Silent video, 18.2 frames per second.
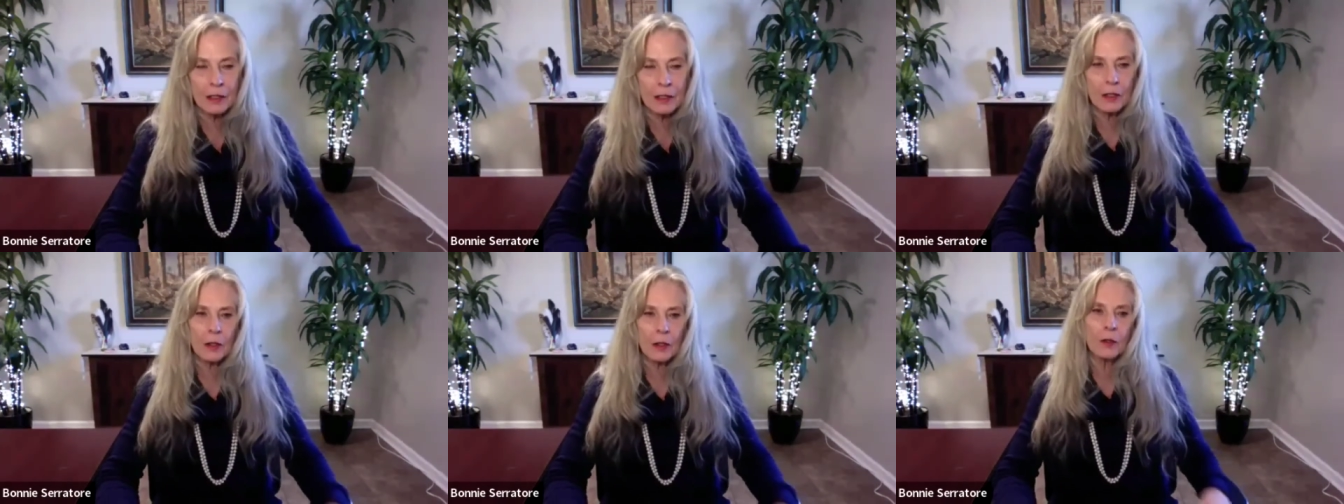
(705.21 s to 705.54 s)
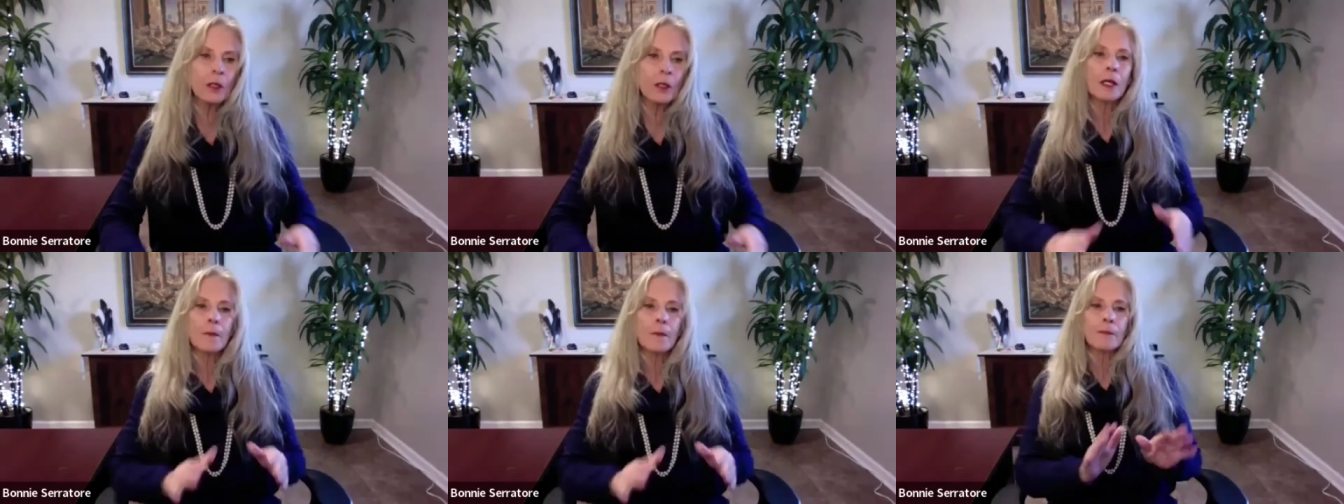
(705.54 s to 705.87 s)

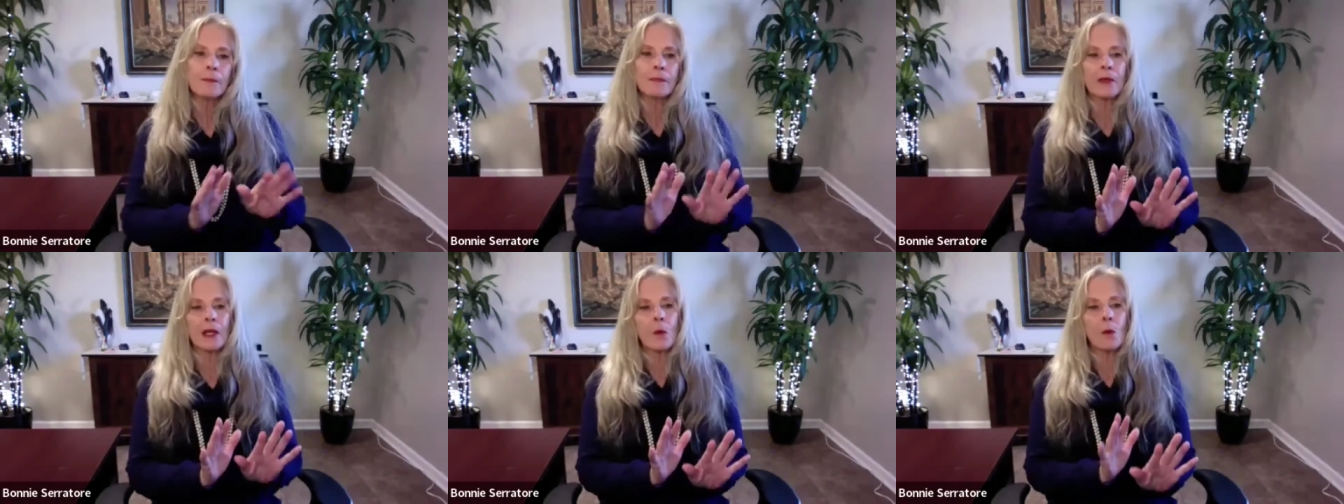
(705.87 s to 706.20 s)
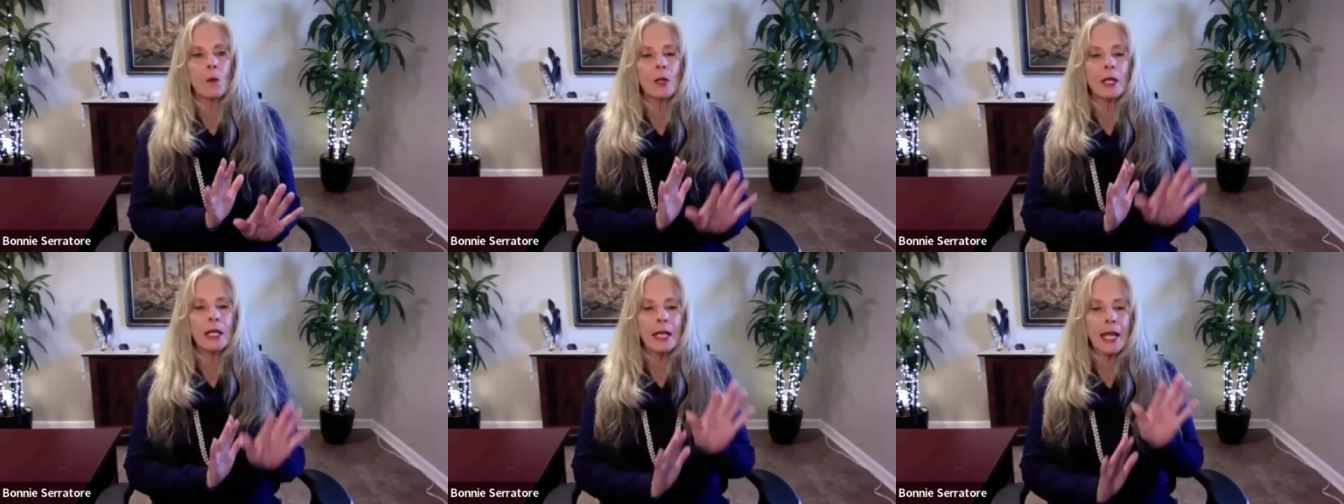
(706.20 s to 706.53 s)
So
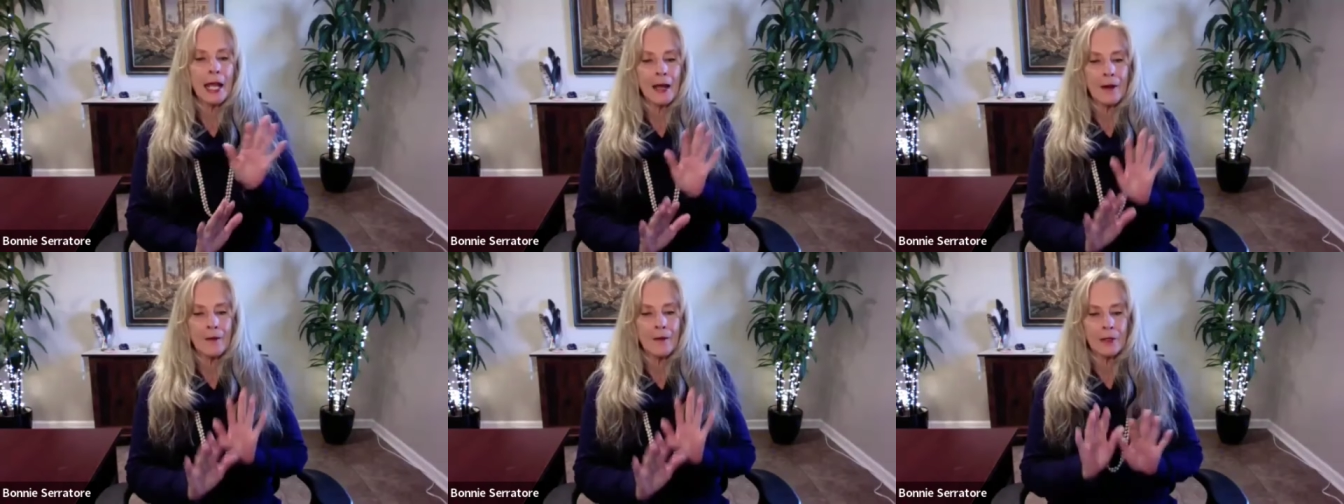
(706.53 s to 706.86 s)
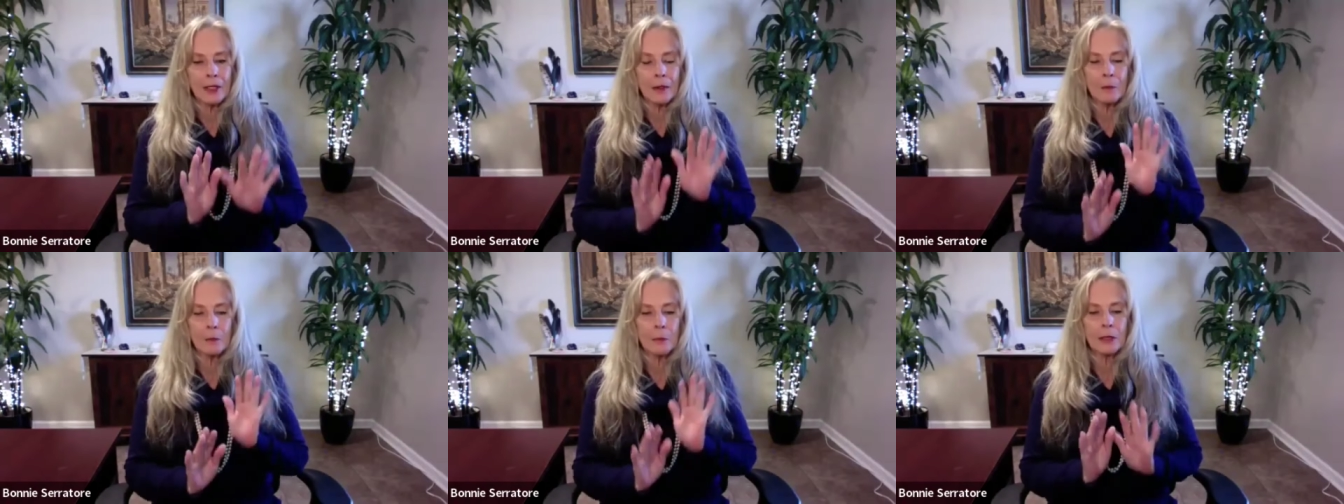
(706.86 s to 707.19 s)
we
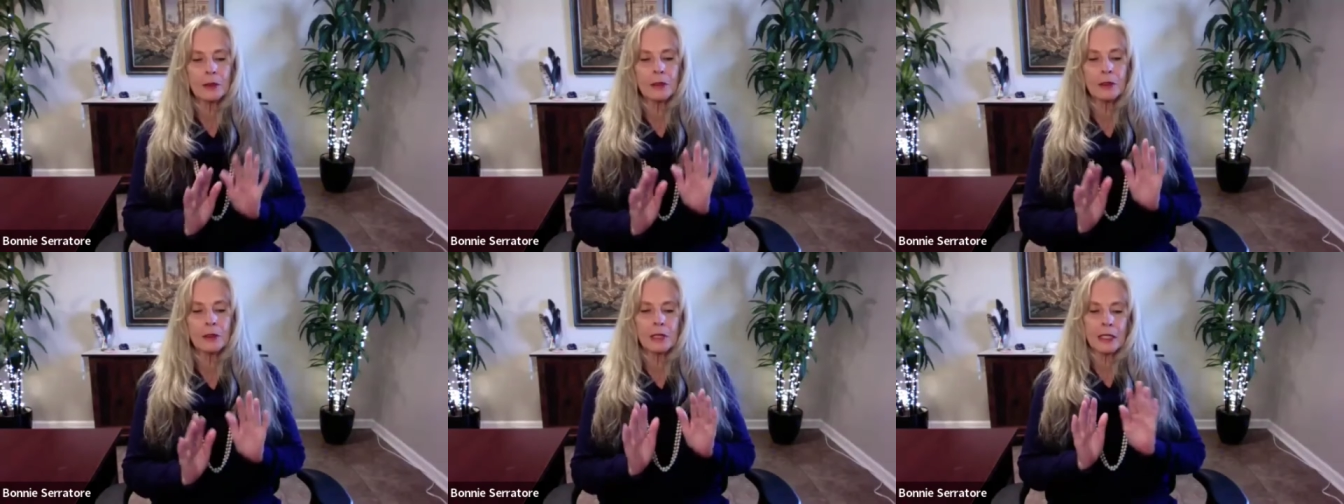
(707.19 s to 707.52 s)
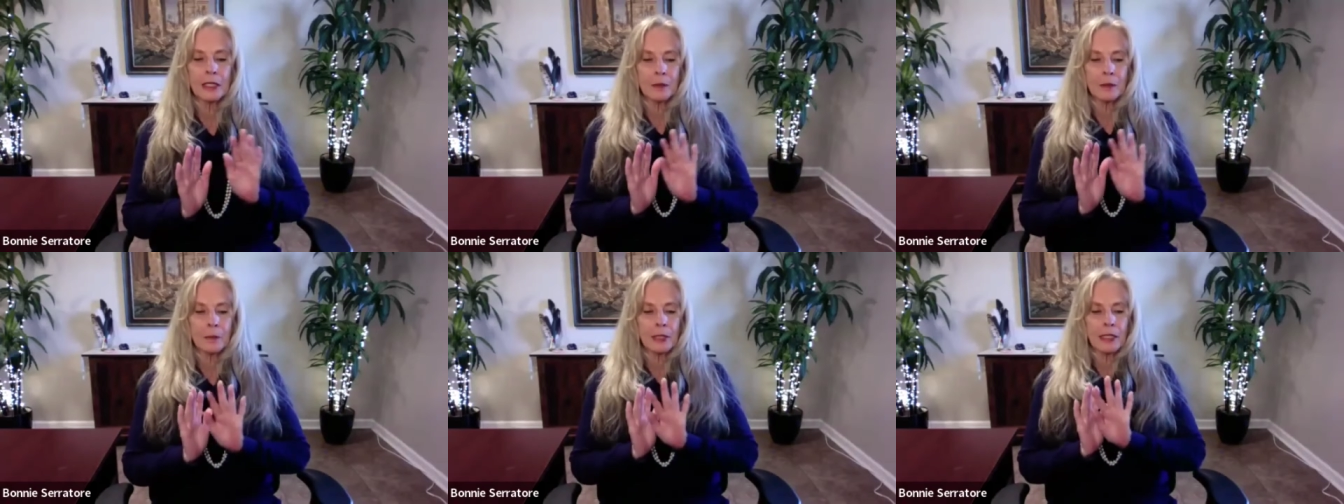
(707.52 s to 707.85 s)
have the
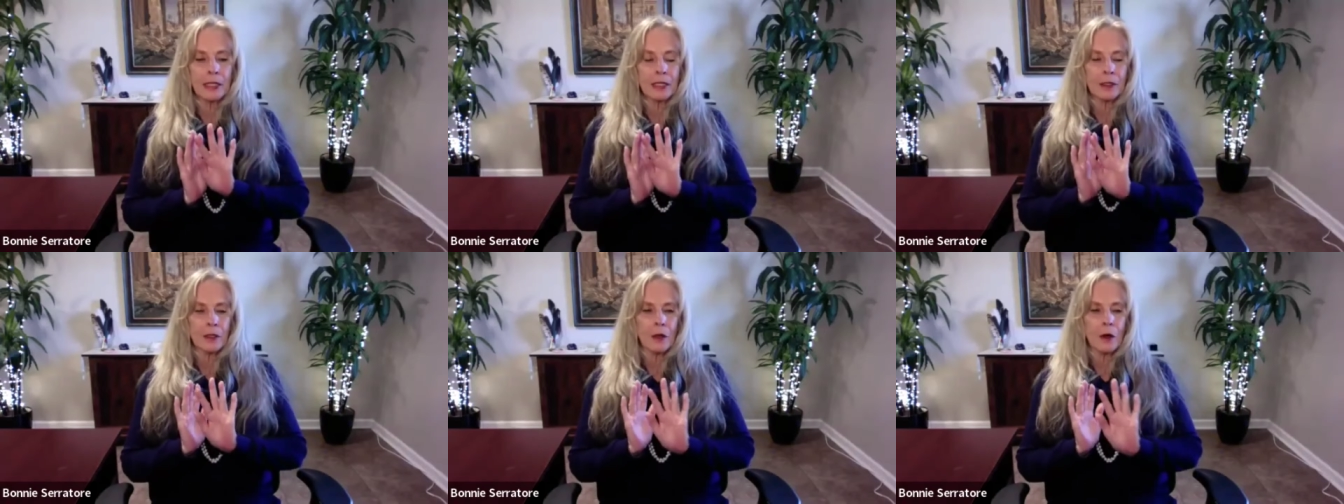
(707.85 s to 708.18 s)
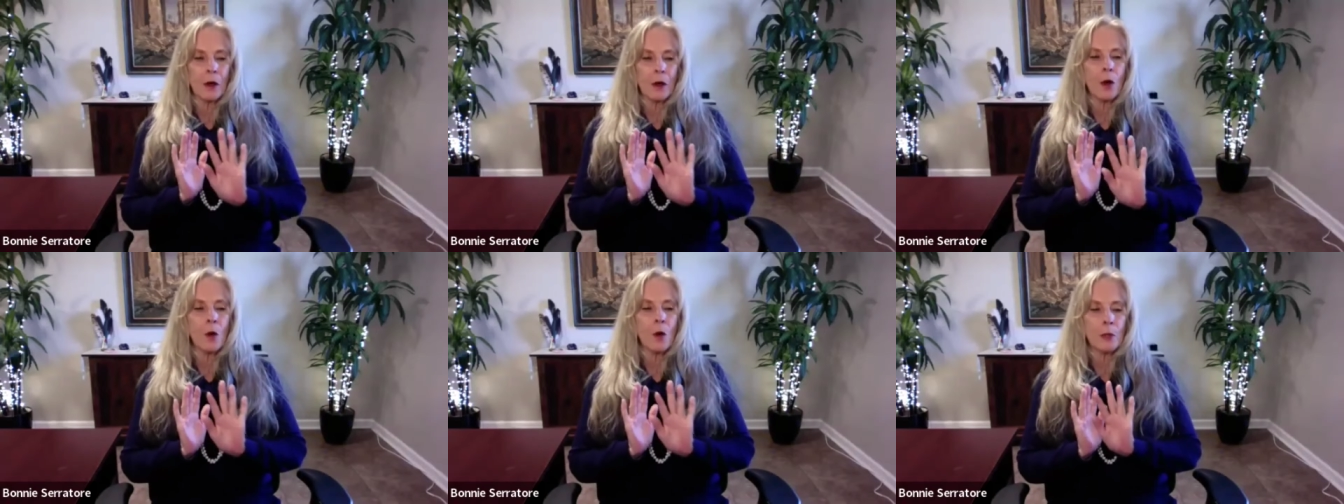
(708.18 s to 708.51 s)
ability to begin to
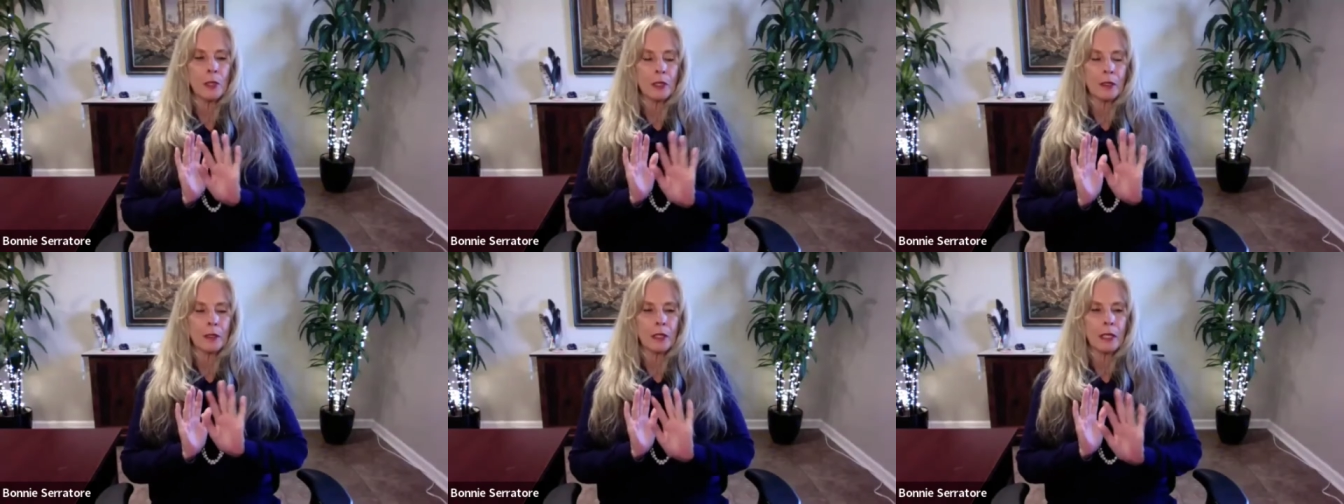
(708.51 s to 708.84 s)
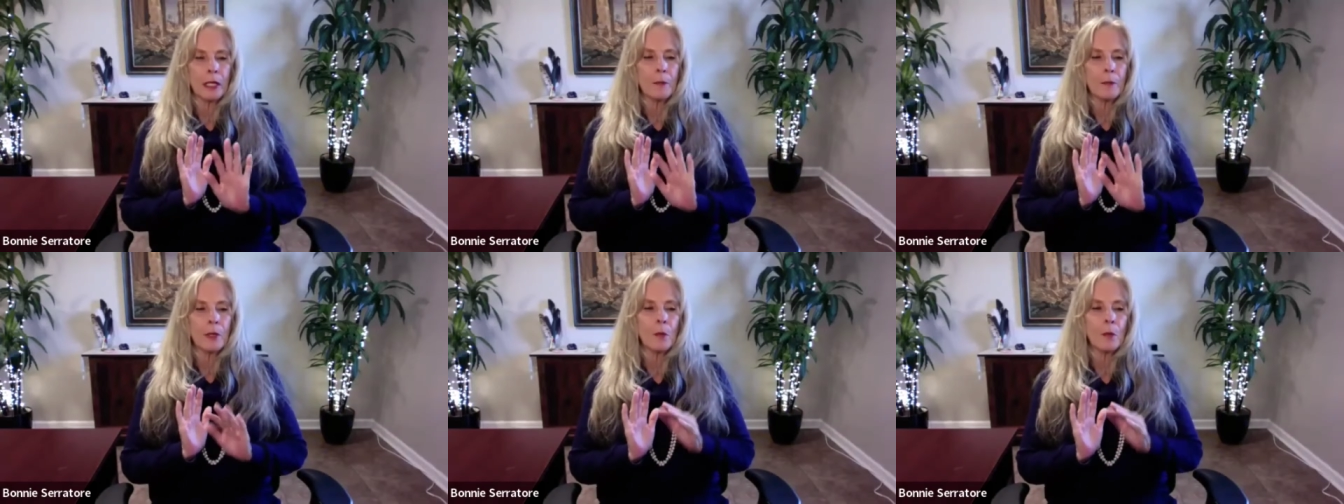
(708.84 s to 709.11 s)
open,